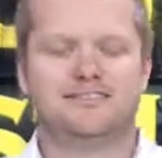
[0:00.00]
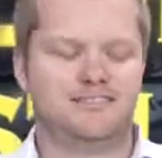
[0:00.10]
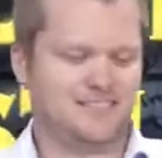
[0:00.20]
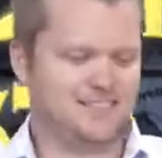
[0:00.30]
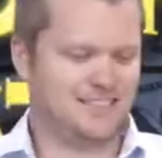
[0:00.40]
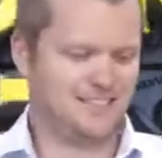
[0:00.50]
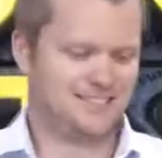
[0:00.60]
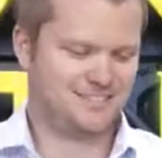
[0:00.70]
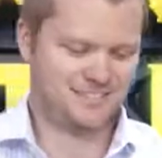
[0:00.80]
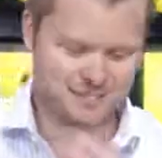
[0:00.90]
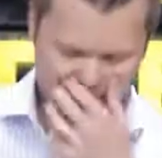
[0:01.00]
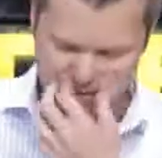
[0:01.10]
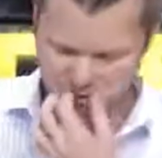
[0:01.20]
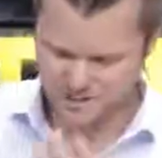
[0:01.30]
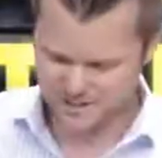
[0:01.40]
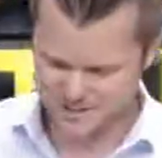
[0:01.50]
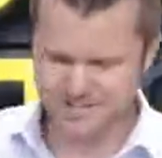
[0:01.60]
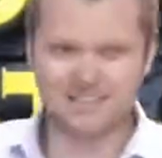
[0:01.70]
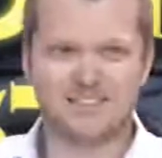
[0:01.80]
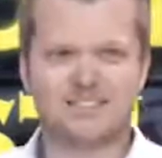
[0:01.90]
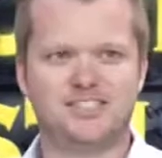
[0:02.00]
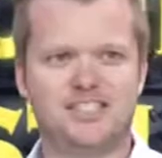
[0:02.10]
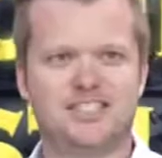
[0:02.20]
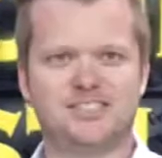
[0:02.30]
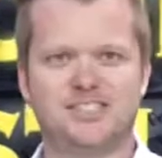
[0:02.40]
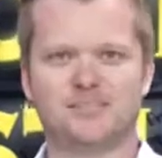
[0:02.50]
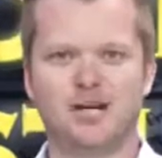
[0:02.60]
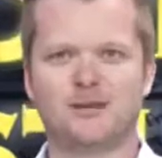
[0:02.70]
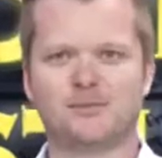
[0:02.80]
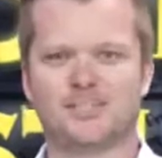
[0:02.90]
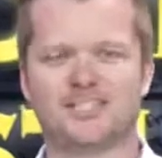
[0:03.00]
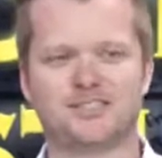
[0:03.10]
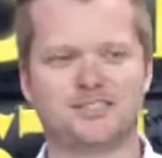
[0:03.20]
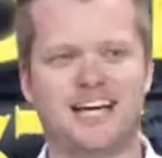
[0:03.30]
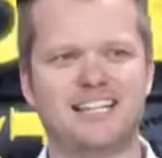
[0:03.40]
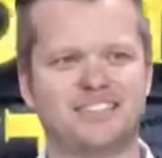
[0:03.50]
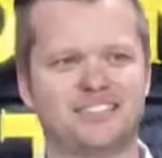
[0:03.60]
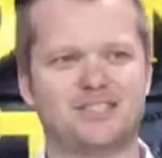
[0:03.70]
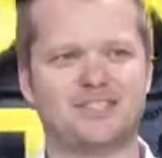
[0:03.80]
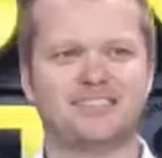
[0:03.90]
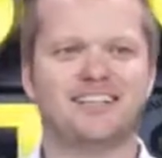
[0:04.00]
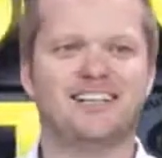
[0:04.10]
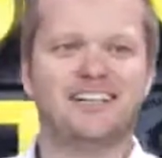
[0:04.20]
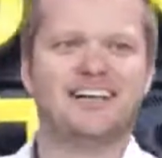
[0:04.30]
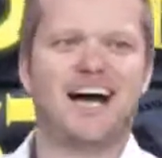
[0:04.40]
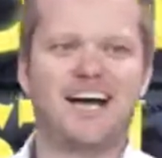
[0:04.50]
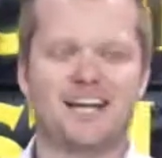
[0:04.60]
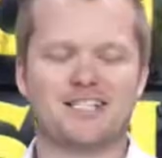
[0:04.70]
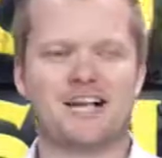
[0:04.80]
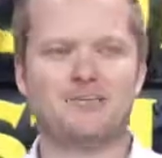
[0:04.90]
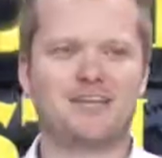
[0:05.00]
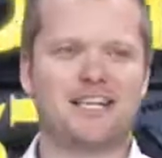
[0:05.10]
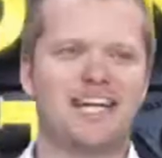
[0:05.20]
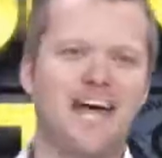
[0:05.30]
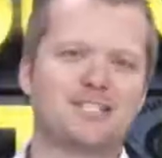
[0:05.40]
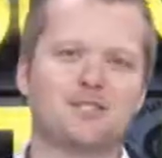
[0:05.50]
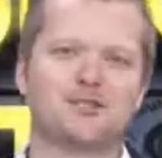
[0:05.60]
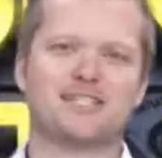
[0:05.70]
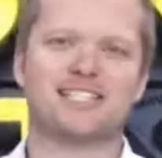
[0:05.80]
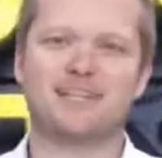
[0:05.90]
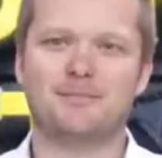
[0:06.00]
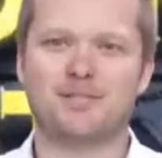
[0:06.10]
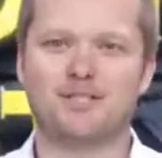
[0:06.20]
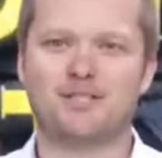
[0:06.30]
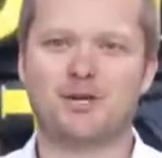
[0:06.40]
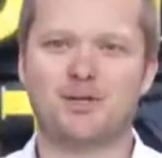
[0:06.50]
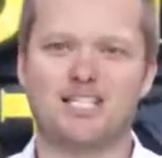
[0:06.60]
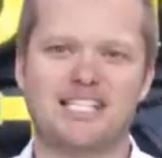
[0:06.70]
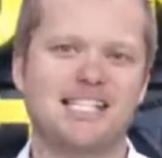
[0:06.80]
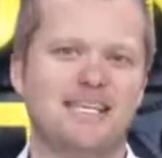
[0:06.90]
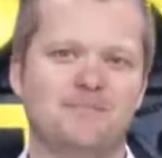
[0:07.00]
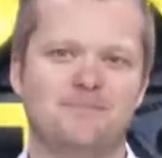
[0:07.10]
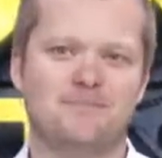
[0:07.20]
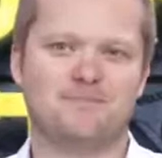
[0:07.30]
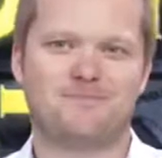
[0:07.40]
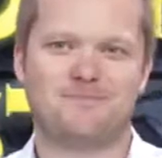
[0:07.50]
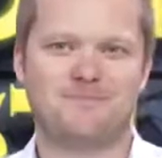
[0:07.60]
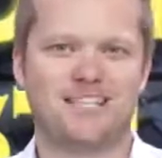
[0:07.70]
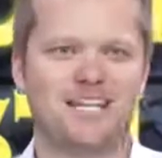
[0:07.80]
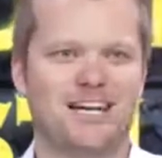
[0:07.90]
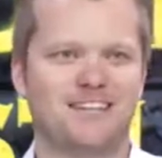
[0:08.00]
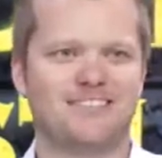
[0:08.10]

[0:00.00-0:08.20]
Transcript: You know? You see that? See those arms are getting a little tight in the shirt. I gotta stop getting extra slim and just go to slim. You know?